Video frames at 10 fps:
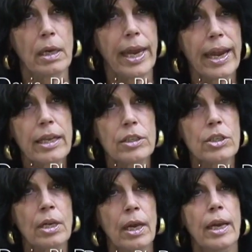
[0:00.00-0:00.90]

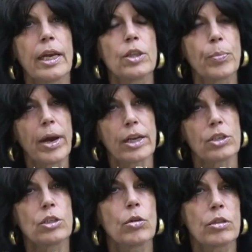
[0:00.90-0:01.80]
hens in the
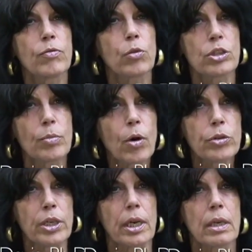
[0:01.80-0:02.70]
practice known as forced
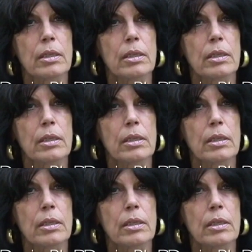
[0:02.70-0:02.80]
molting.